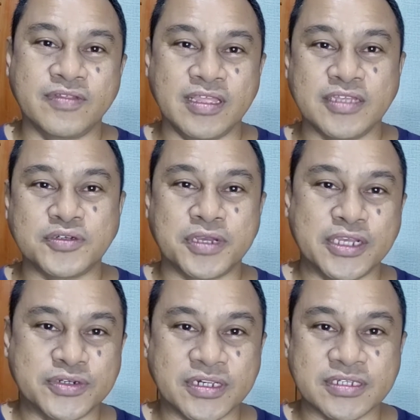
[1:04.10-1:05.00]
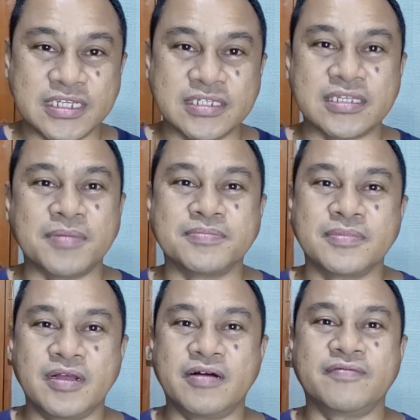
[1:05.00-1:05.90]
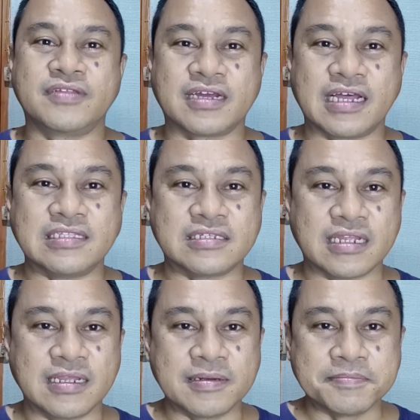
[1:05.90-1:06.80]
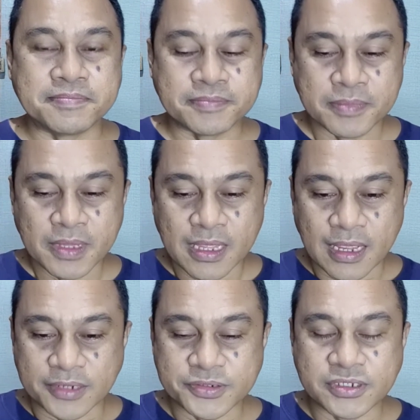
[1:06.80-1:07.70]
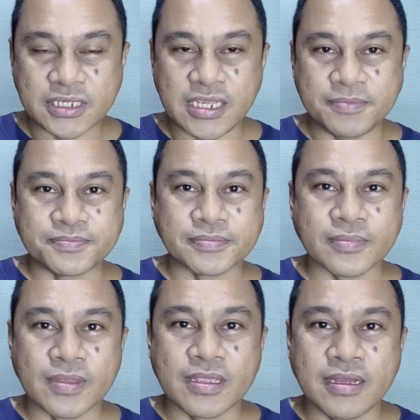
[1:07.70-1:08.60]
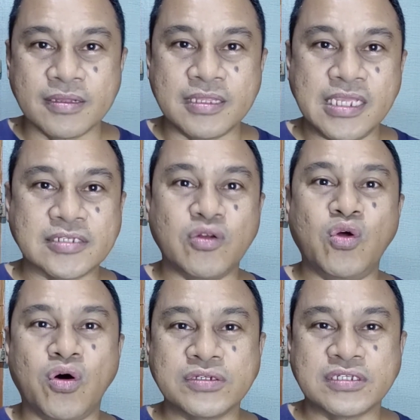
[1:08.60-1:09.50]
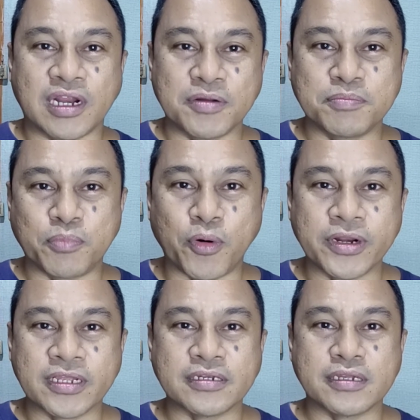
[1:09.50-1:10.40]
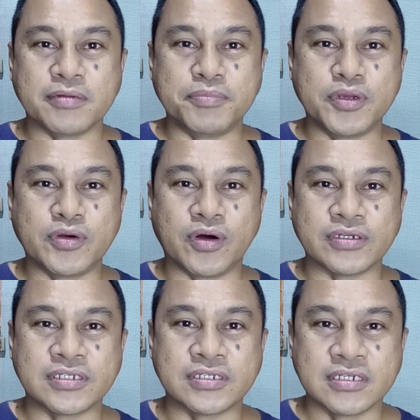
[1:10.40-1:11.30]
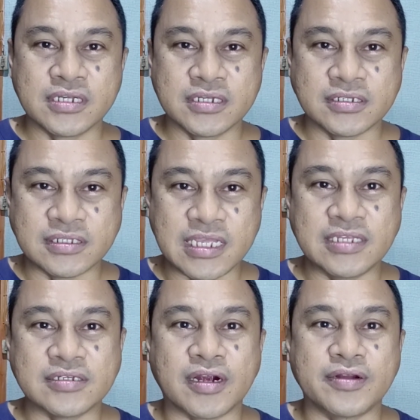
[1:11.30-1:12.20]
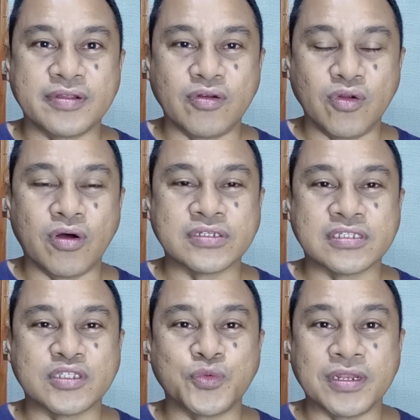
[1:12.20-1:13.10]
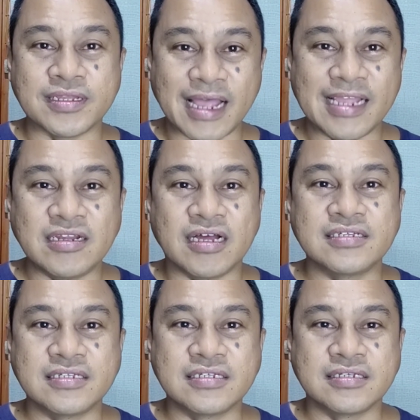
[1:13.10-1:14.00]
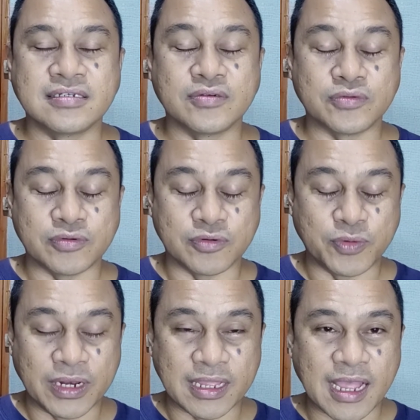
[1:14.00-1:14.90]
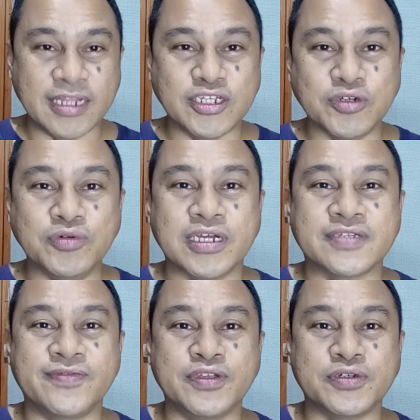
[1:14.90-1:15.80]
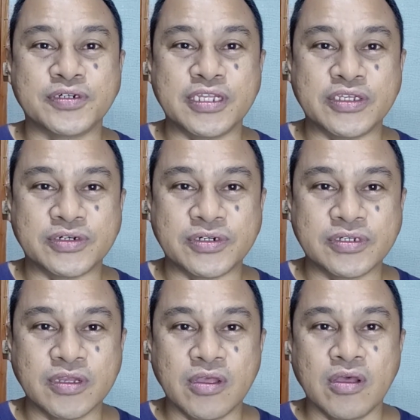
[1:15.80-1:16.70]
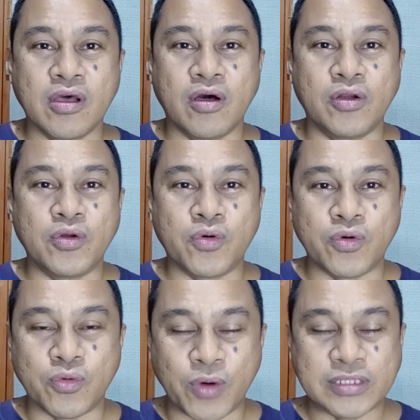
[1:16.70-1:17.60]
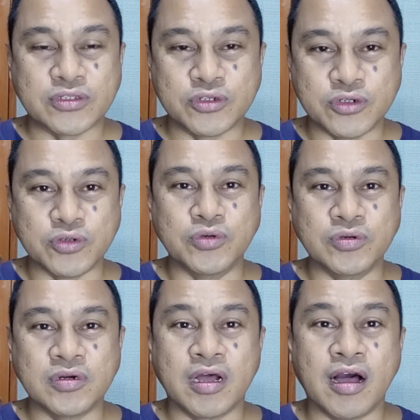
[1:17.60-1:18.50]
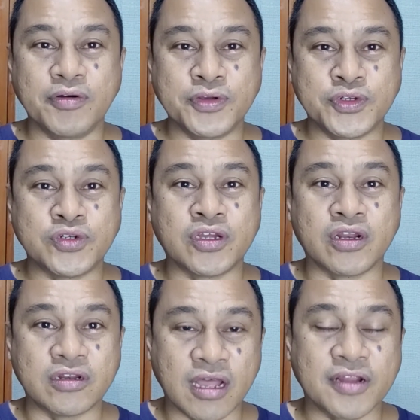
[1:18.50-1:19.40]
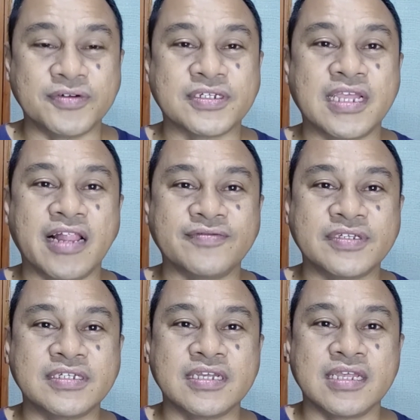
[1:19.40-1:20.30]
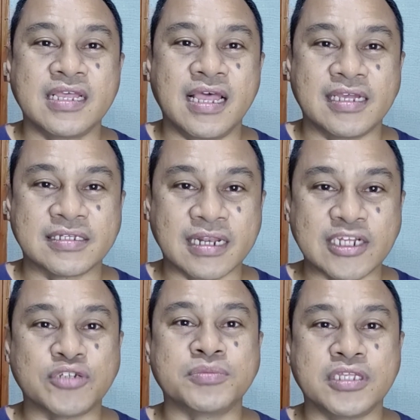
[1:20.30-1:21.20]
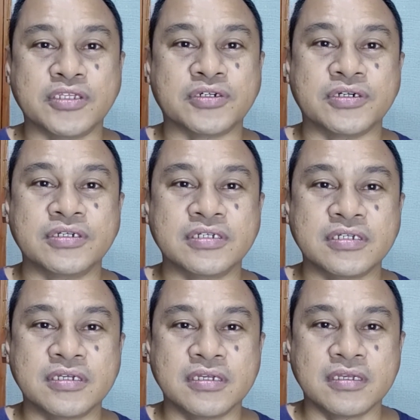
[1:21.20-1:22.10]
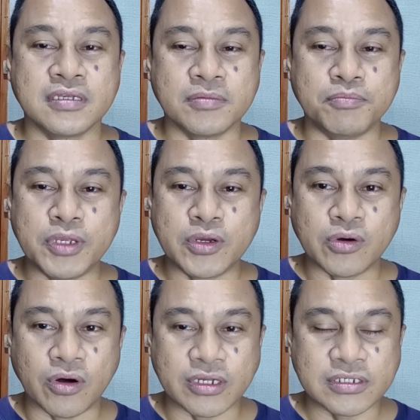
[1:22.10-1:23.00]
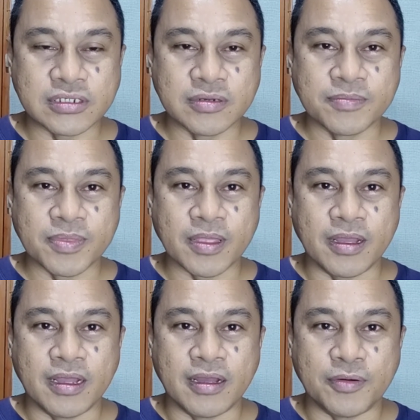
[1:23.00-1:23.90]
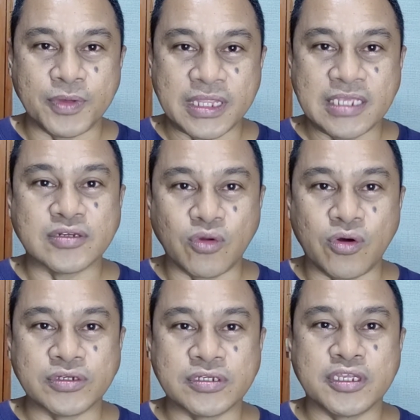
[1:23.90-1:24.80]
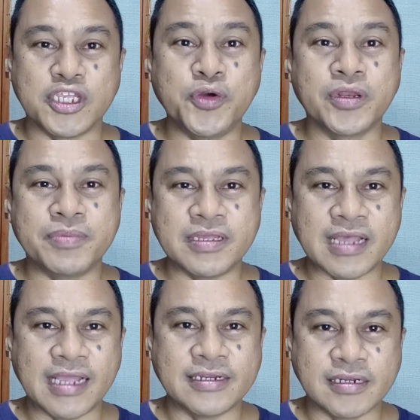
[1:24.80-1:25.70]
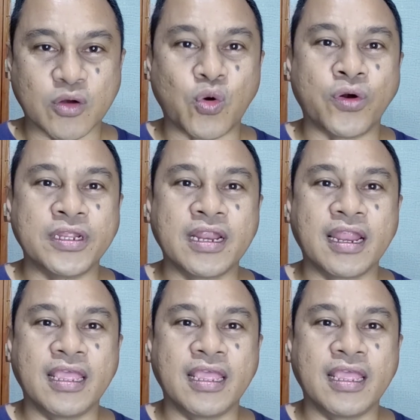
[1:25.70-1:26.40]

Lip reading: educational system of the country? As you see, these laws are important because these are the laws that will guide us or will guide you as future teachers on what to do, how you should conduct yourselves as classroom teachers. Because with these laws, you will be guided accordingly,